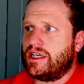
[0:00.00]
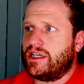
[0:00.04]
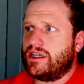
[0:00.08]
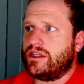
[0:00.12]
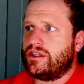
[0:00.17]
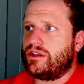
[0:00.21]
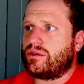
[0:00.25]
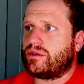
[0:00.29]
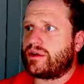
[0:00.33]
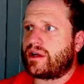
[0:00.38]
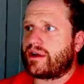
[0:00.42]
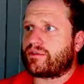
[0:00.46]

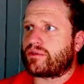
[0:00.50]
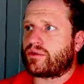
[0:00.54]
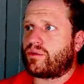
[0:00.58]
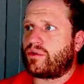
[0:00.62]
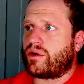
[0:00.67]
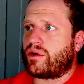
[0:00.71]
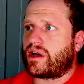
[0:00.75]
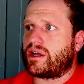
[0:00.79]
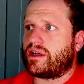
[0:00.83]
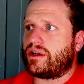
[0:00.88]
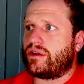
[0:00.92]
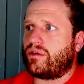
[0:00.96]
you would ever
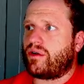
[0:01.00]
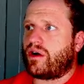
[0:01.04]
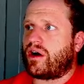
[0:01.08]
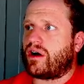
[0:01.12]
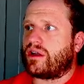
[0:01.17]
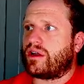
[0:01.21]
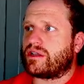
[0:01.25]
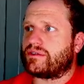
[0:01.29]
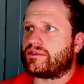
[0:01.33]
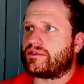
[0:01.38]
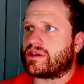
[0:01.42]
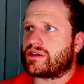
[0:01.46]
want to do
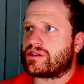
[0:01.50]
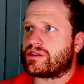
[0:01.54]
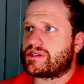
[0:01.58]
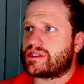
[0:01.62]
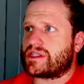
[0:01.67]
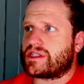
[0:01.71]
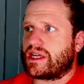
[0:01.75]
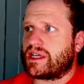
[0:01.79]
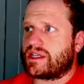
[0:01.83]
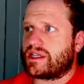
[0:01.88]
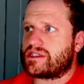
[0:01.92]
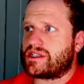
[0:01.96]
all of those
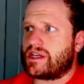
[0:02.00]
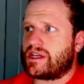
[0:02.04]
things.